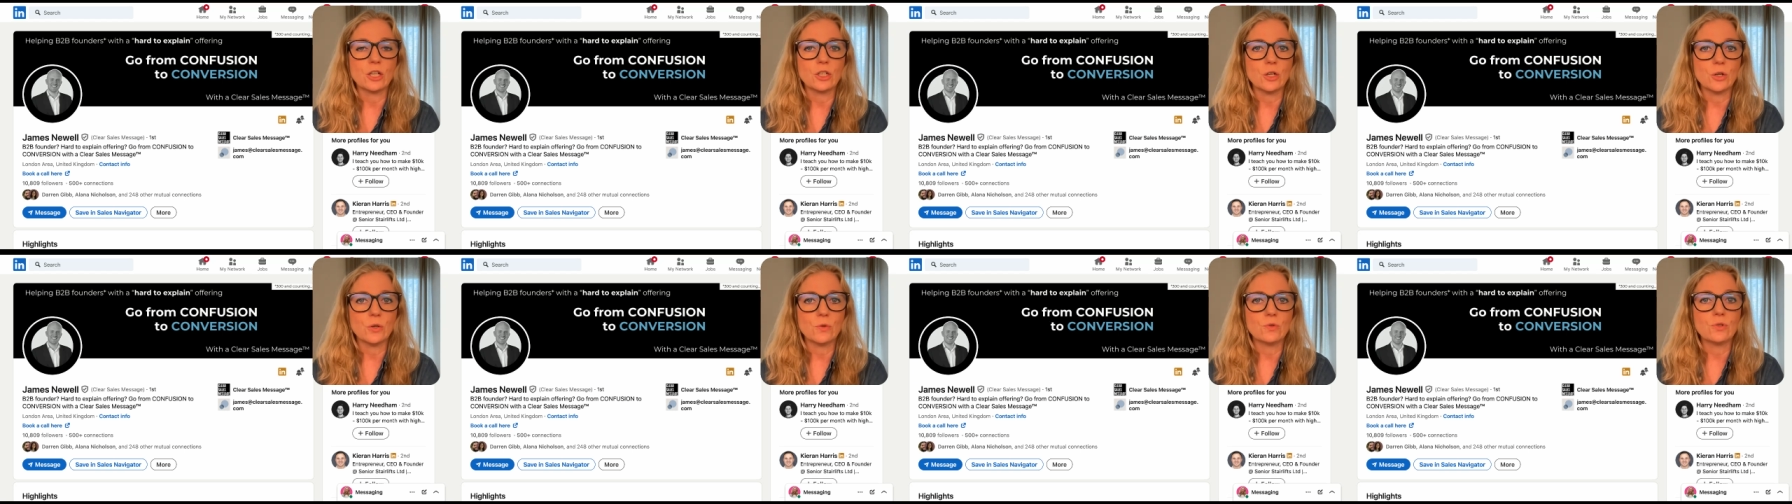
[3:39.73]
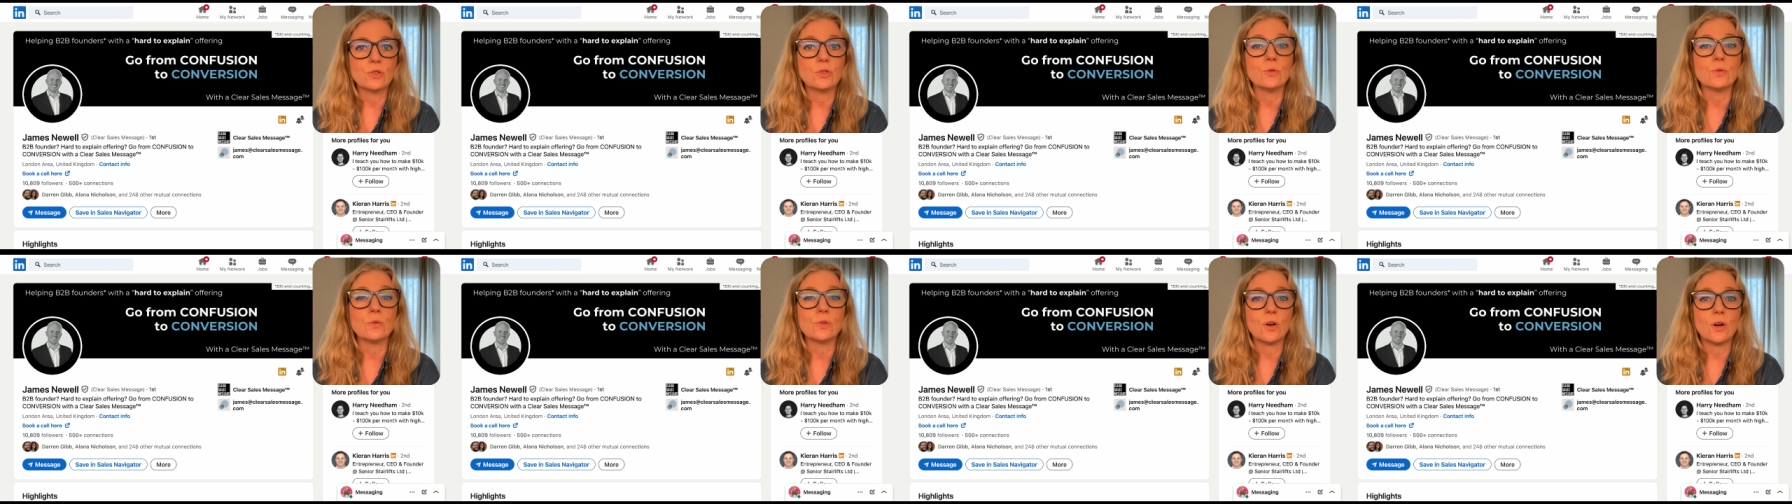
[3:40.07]
and go
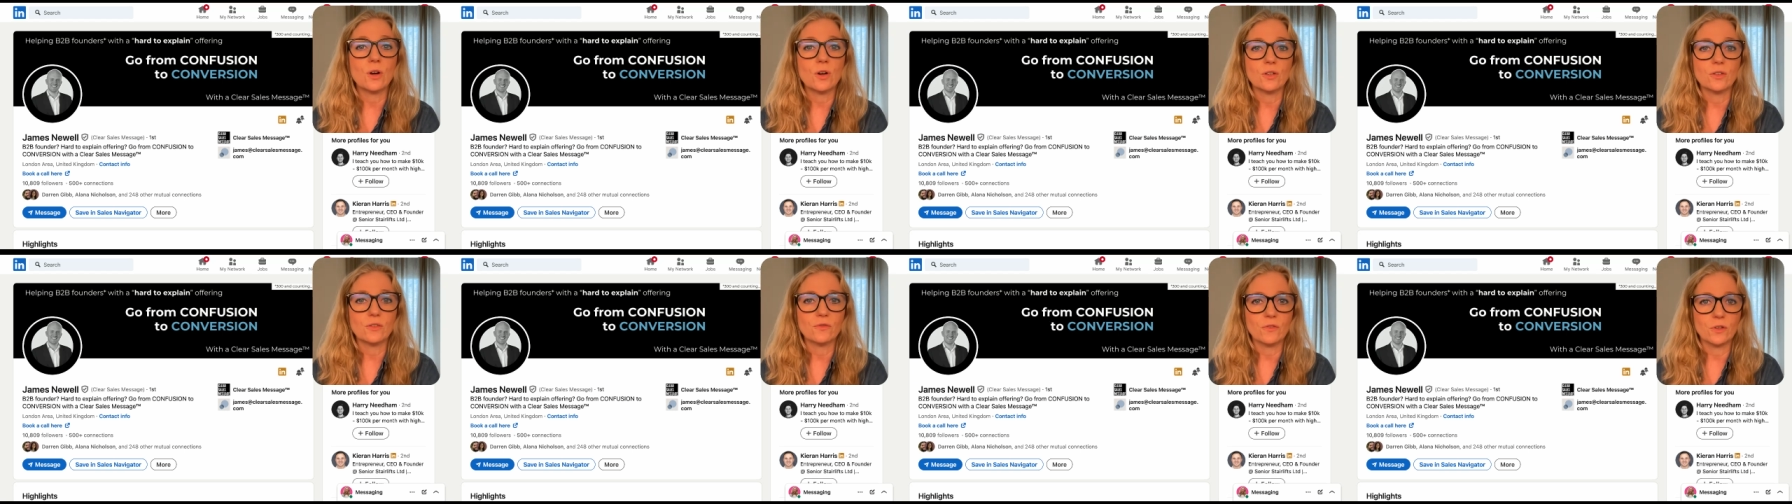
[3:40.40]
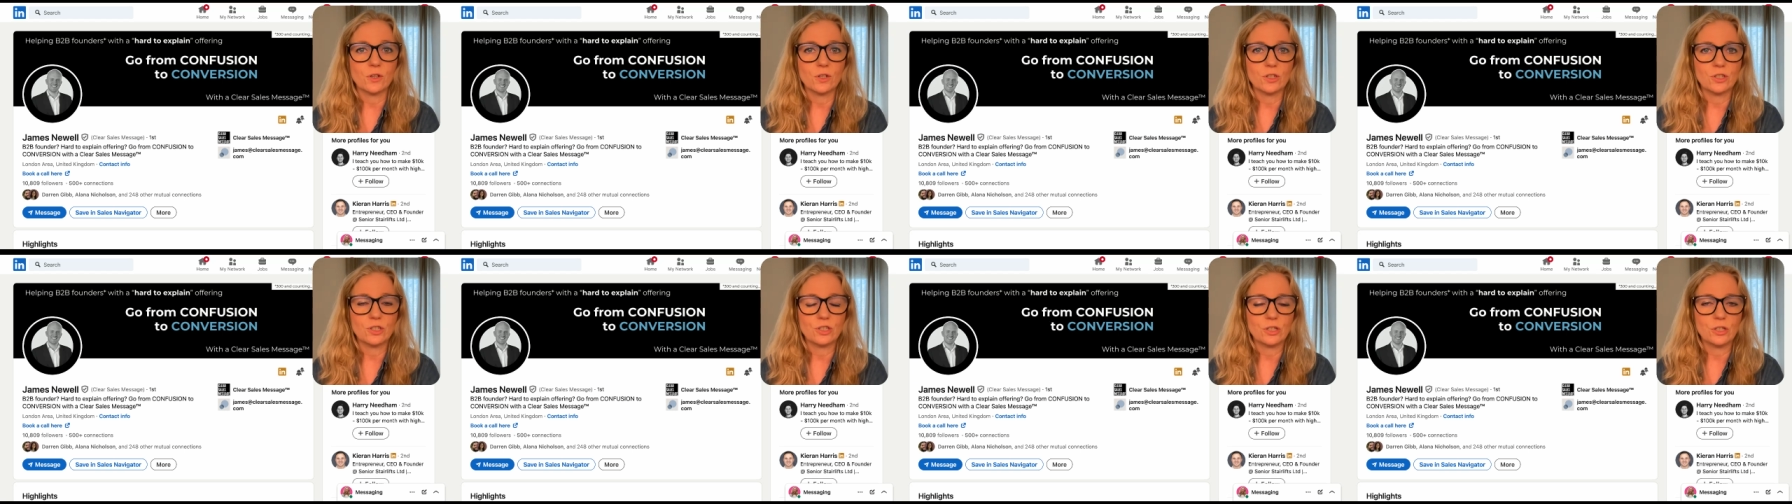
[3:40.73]
to
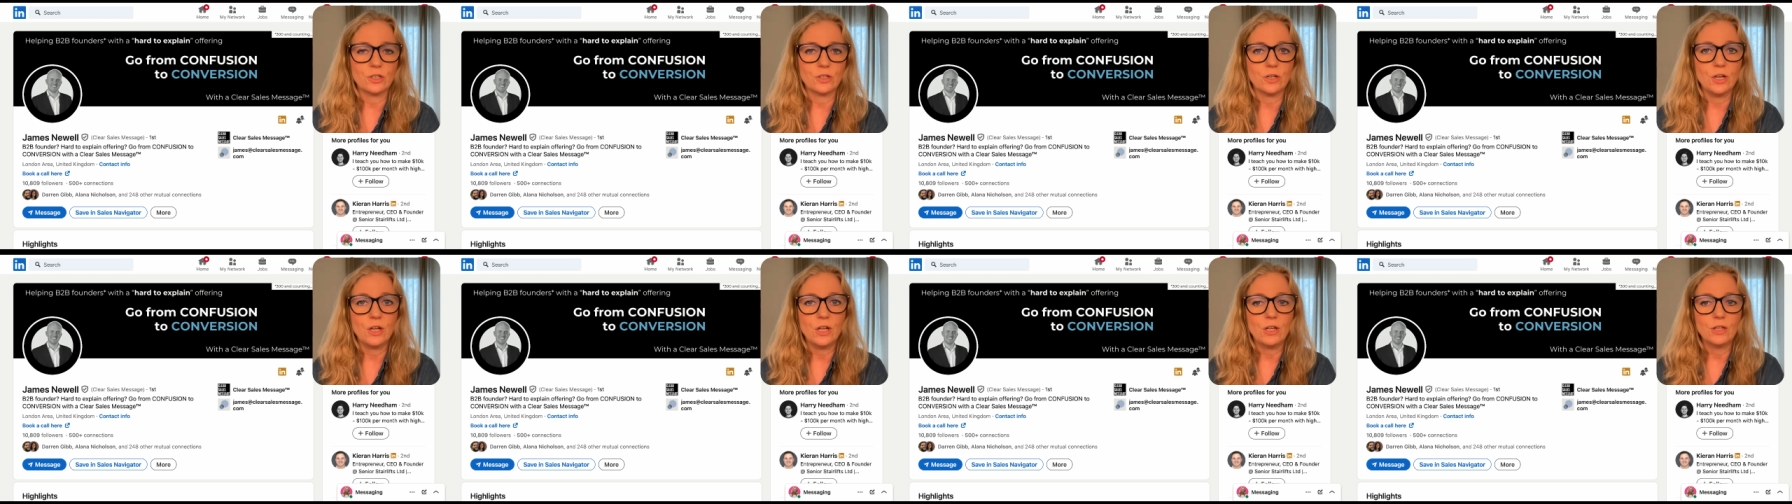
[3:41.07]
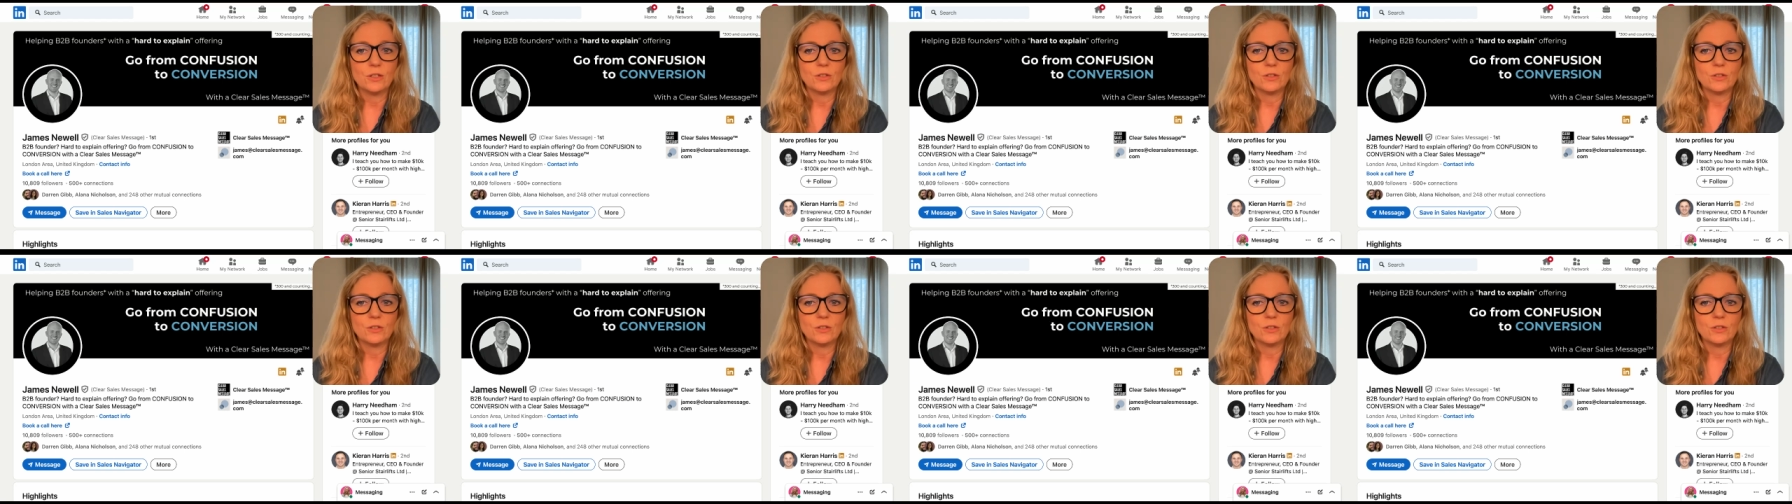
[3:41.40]
conversion.